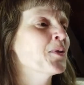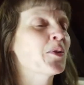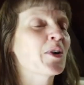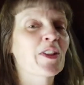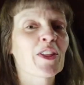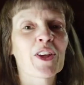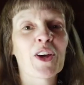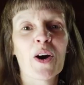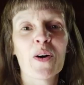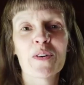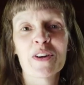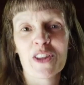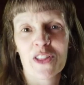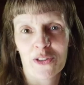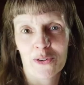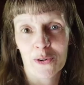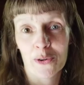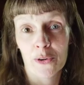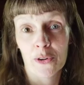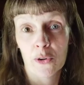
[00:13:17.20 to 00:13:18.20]
with
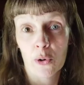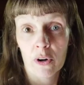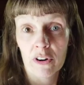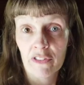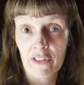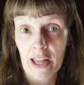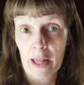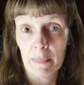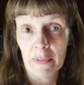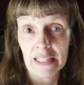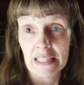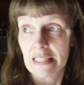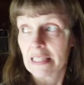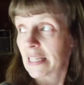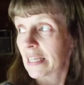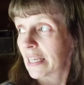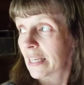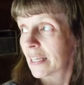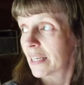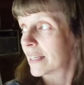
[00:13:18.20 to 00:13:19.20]
going through your family's
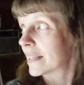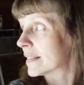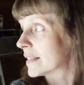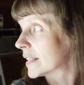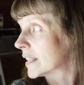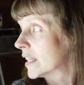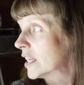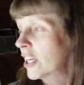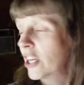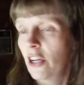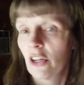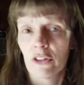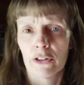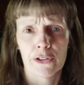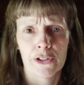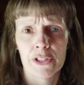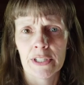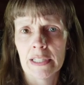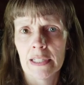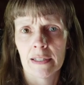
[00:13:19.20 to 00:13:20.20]
things, and
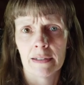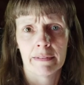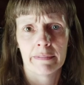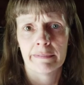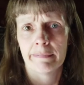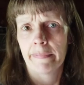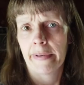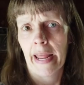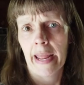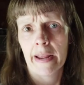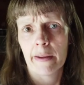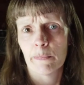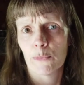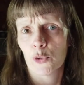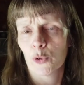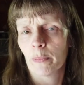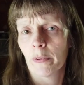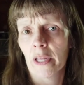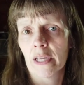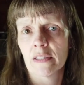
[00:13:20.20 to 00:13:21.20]
you're seeing
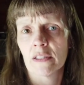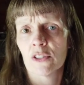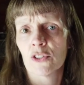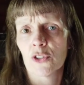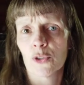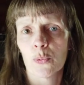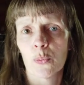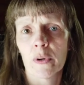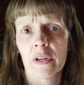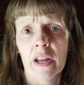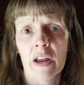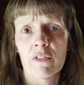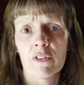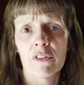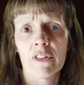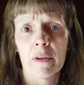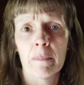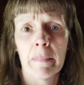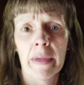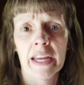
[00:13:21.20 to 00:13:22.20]
names or places or
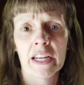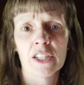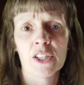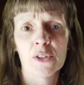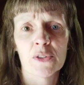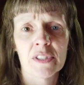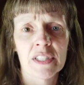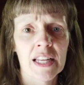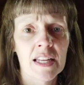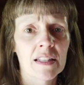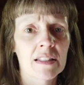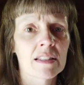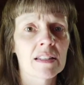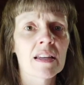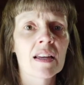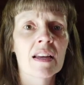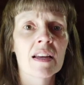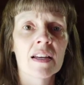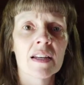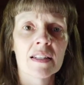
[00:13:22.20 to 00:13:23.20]
whatever that make no
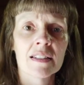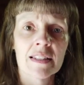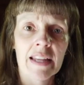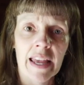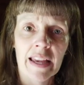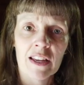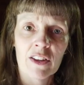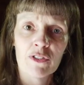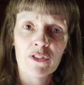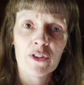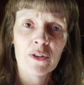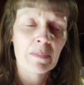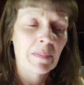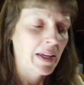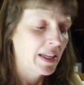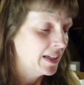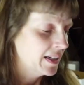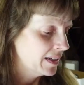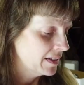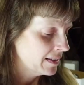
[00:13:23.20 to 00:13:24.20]
sense, take a few
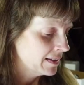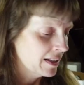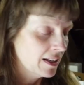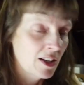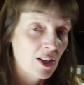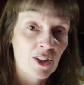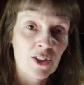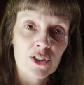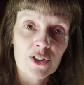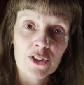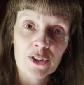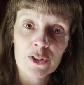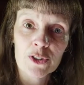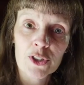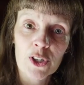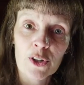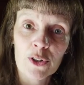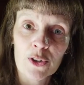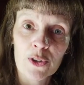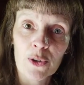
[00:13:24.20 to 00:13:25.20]
minutes,
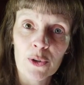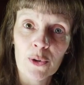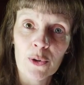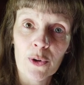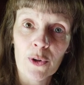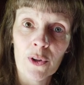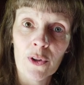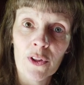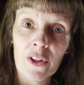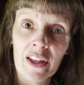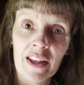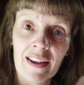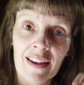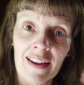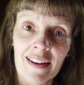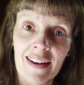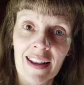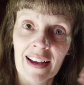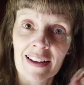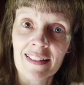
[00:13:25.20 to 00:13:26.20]
search on Google,
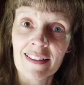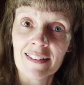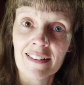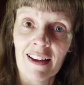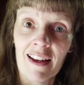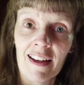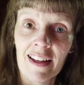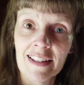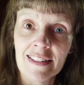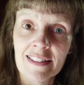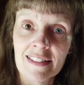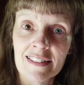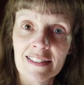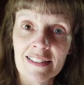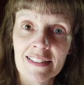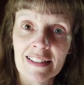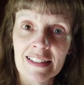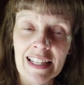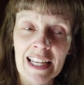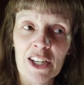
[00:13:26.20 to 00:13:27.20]
connect the dots.
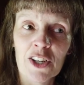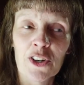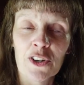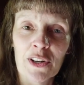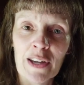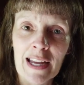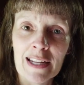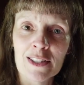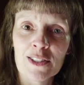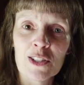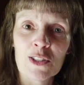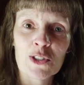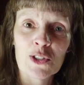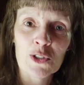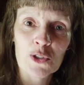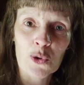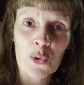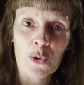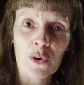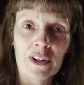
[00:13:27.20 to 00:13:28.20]
It creates a
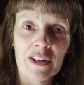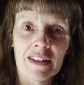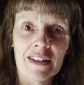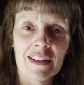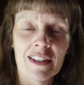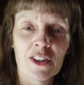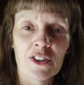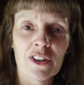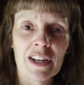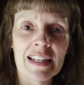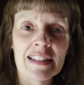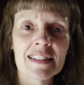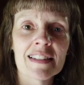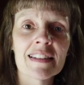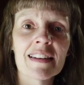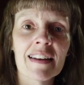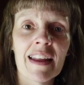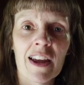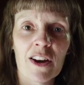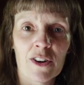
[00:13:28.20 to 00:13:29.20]
story, it creates
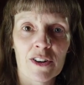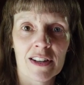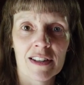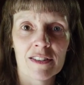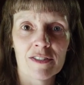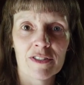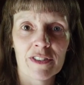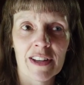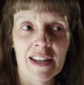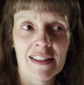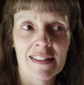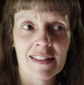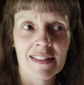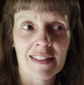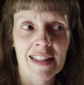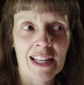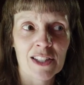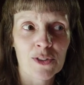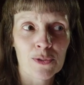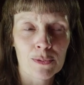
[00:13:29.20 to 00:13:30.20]
a narrative,
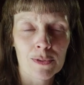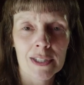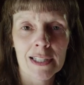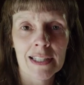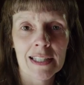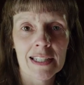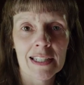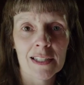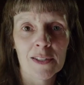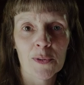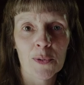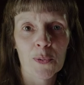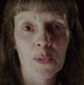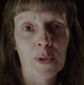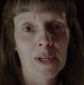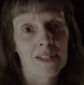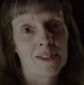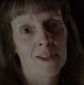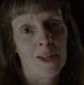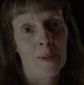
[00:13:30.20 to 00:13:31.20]
and that's really
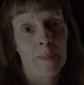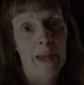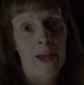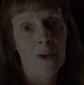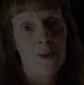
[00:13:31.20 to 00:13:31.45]
what it's all